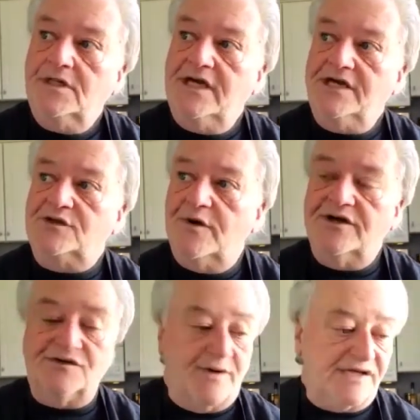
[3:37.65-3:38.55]
it's one
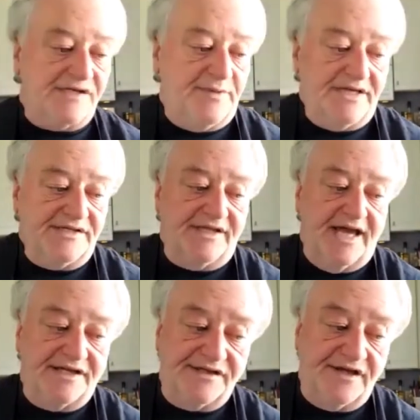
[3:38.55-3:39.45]
of those recipes
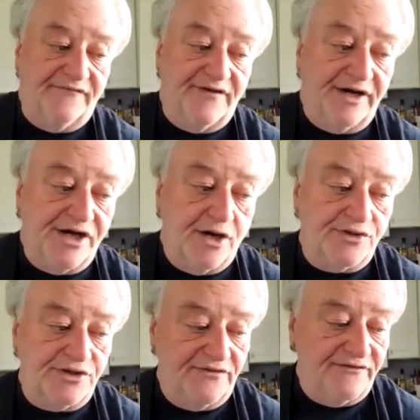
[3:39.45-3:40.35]
that it's a very
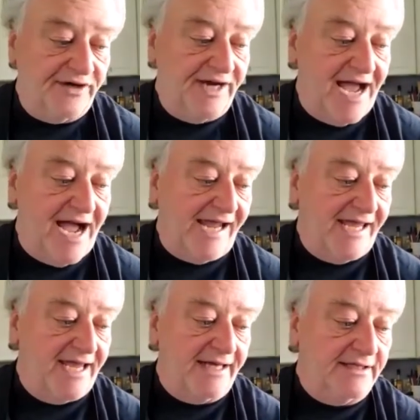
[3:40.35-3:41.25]
go-to, very
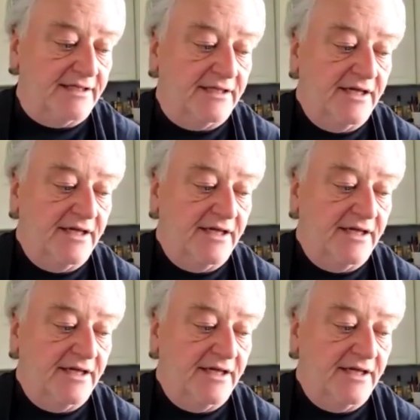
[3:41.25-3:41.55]
high-end,